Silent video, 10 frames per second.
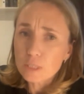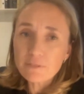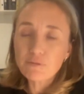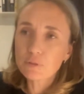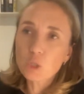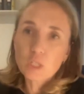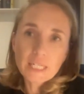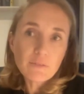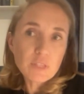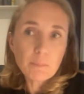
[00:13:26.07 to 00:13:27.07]

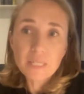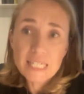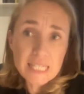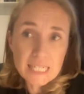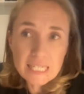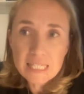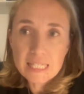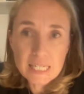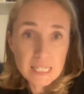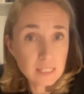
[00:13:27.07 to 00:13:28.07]
If the business
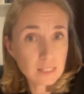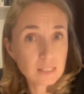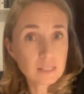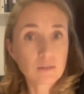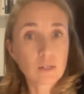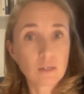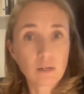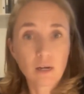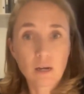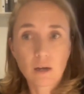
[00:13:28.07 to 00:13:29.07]
is
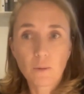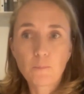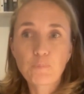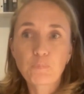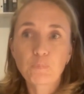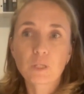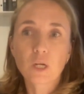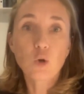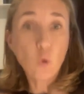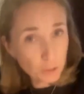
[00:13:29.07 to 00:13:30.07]

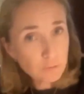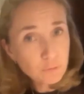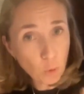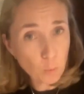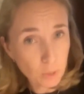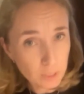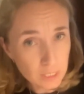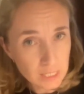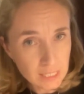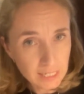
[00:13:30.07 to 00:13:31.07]
going
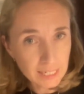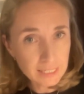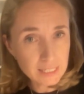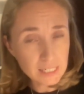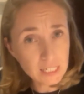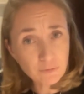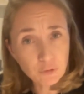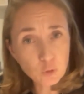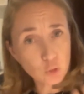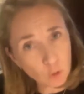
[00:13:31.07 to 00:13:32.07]
forward, and if
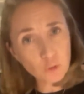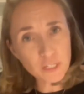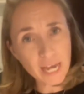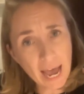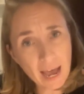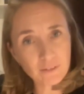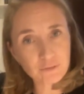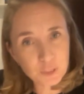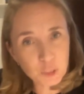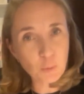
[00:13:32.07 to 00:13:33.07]
you don't
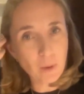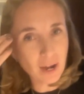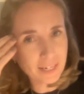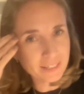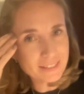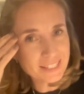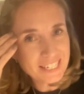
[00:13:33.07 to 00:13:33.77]
have in your mind